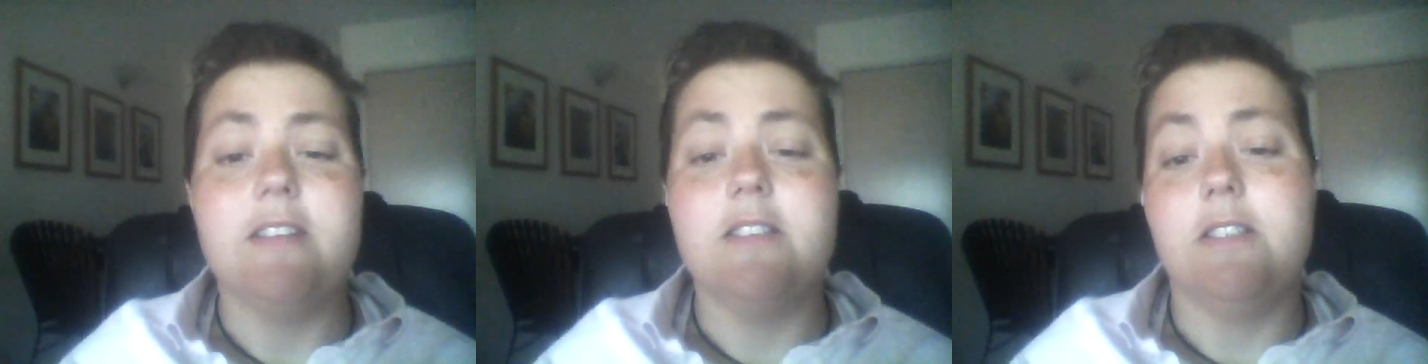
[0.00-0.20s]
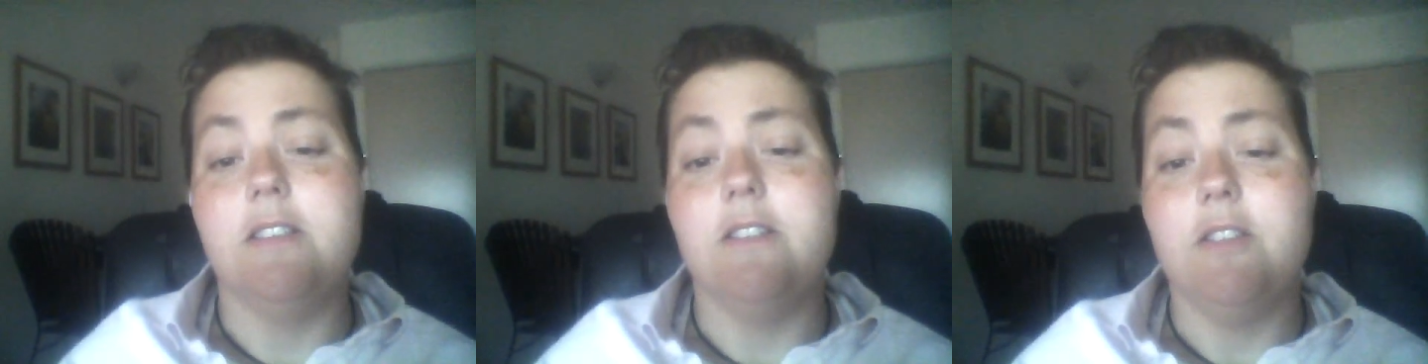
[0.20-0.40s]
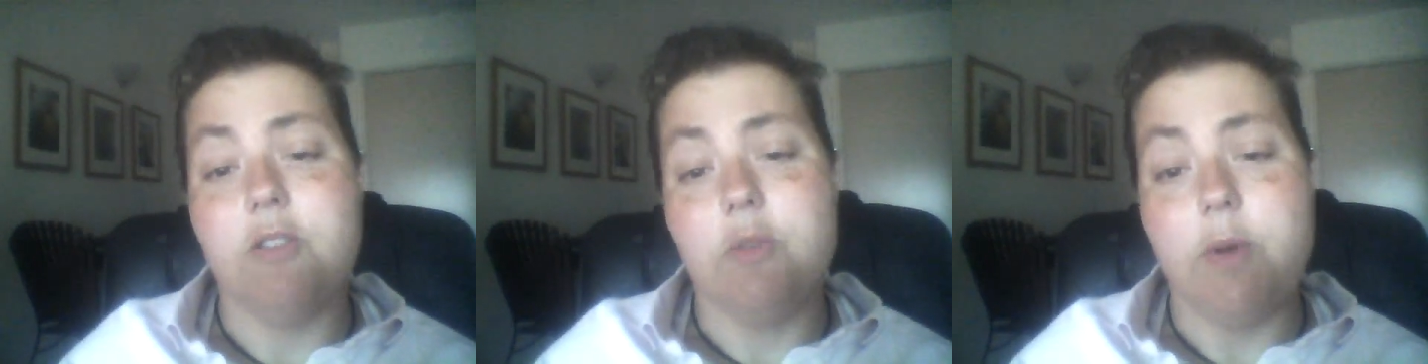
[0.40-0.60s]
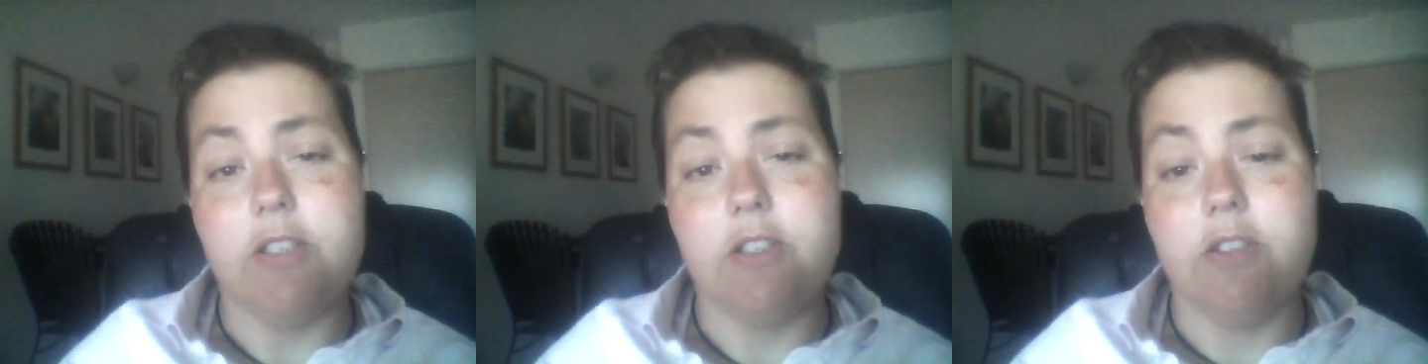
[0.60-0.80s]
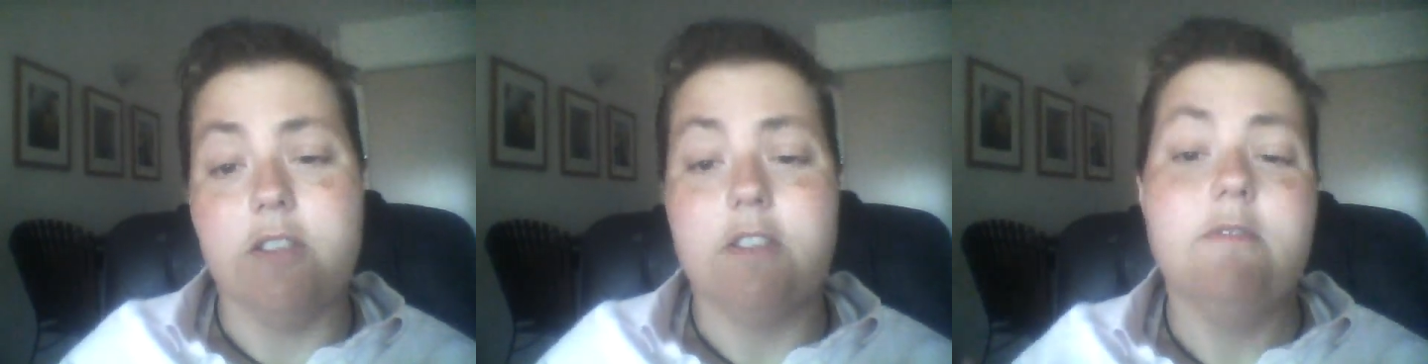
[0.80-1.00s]
posited this
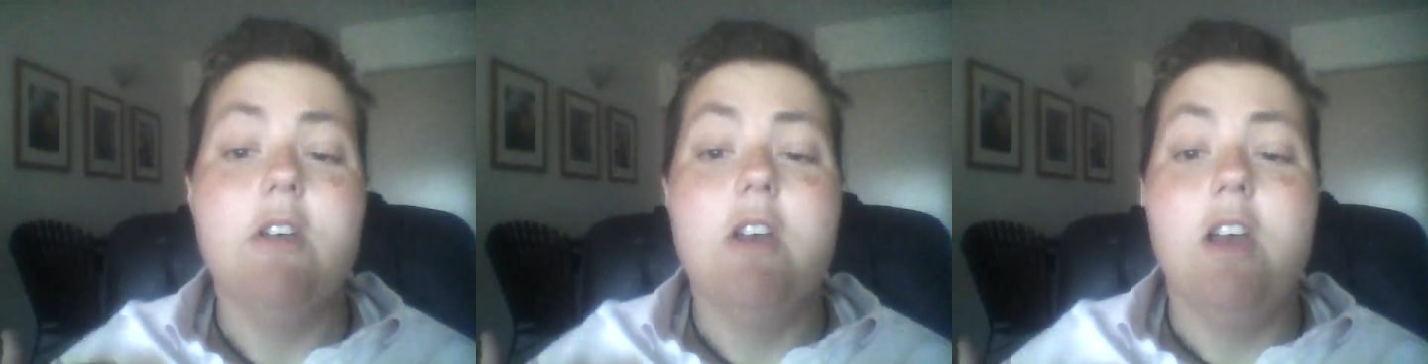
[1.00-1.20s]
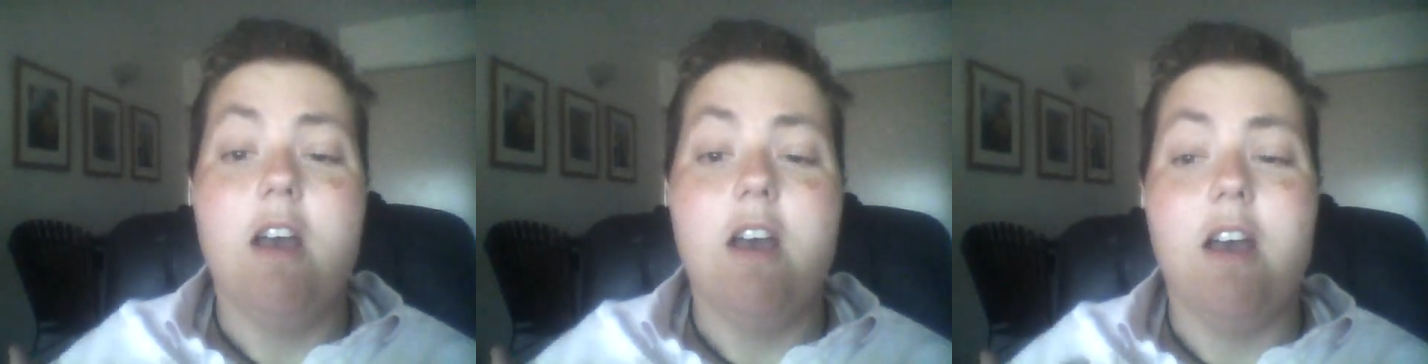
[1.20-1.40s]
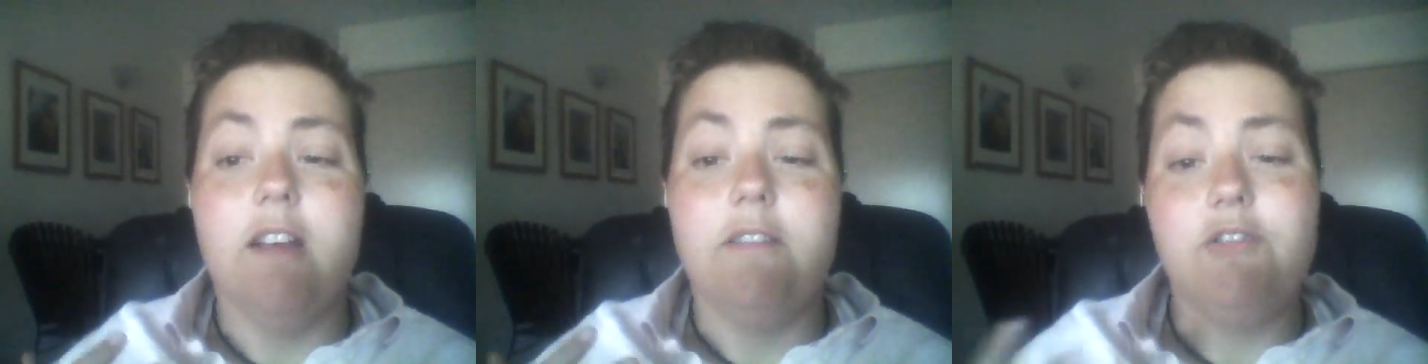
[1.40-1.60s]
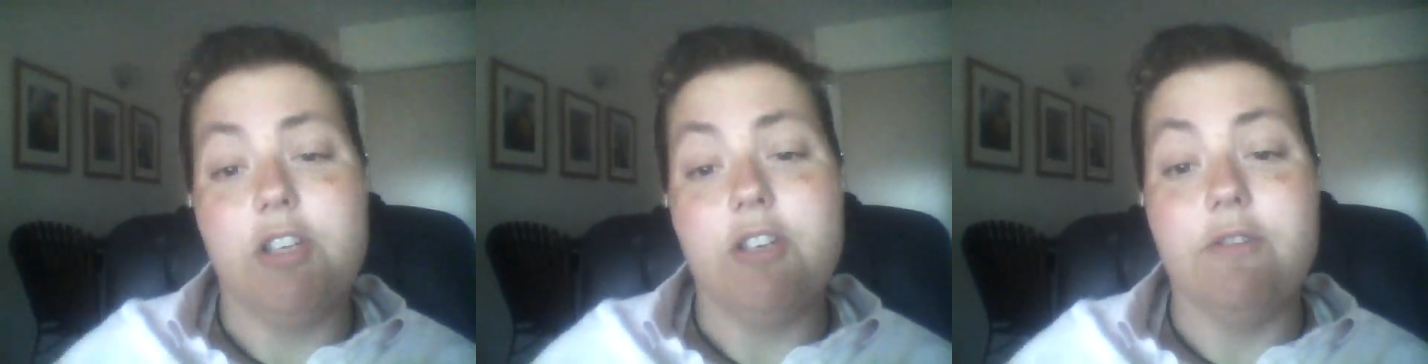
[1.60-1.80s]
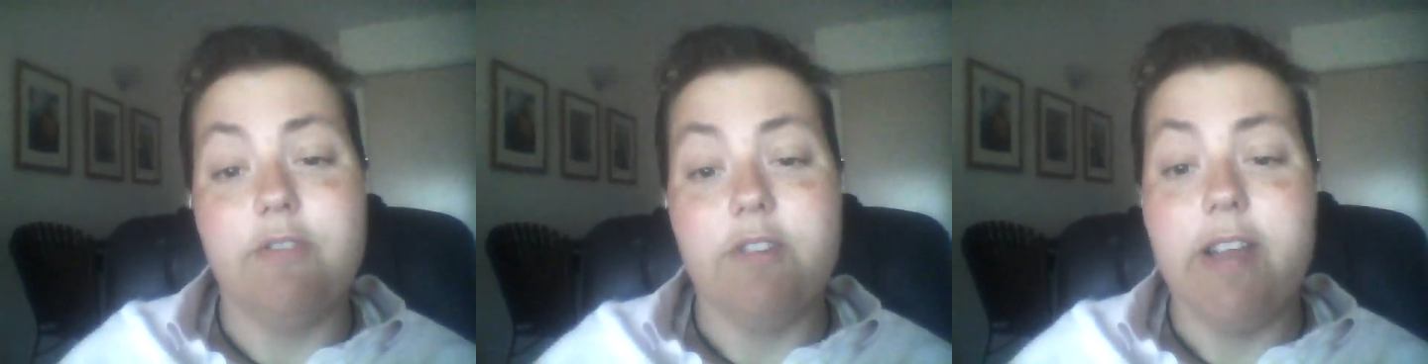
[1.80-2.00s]
question.
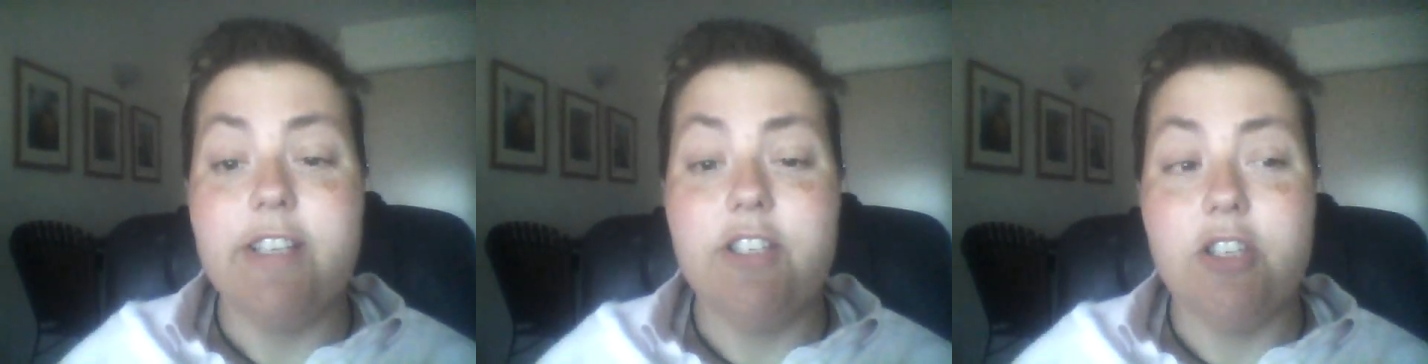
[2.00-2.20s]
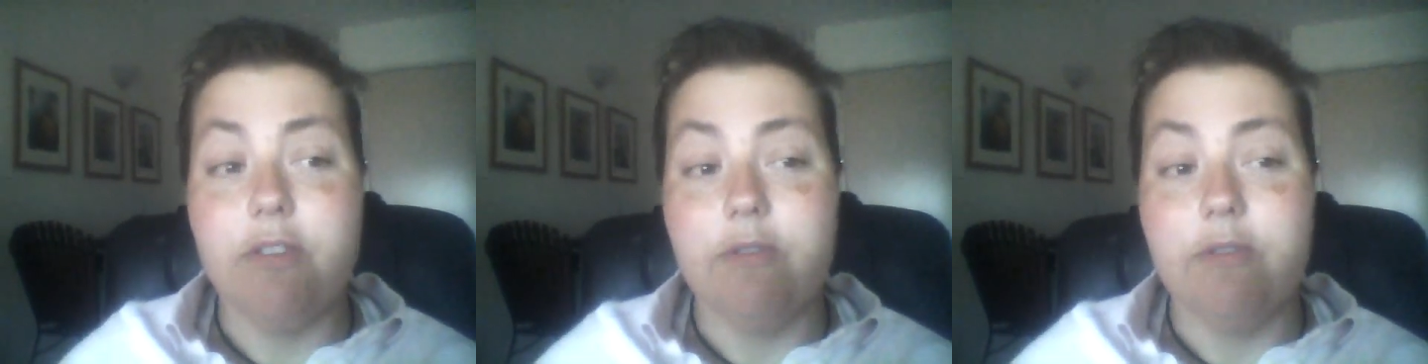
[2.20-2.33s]
Hey,